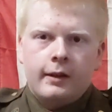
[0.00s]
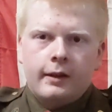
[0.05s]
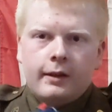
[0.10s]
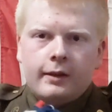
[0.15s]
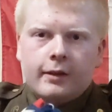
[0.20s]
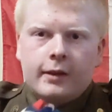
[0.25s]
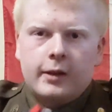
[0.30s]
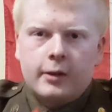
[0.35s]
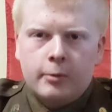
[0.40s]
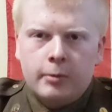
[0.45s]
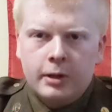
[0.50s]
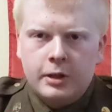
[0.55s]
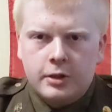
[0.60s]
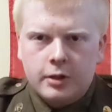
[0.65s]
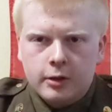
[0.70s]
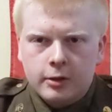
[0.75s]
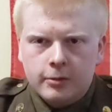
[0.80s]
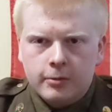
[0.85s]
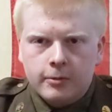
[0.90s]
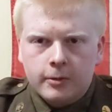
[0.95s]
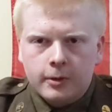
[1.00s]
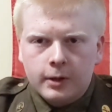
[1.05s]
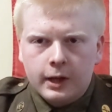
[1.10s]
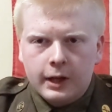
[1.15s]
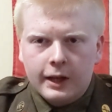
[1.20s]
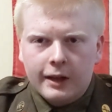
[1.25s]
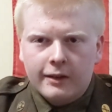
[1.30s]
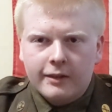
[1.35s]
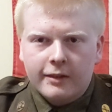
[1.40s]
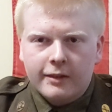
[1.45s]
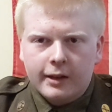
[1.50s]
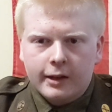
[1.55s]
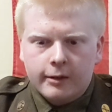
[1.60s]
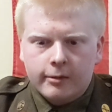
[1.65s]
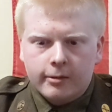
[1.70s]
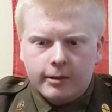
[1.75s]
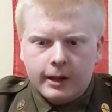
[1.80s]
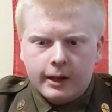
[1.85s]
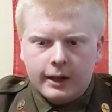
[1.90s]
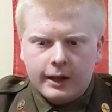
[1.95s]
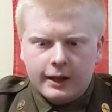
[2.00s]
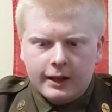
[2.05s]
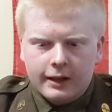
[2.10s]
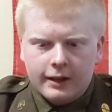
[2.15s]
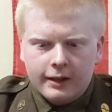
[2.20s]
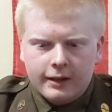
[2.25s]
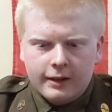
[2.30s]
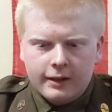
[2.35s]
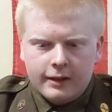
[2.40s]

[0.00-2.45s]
is an original 48 star flag.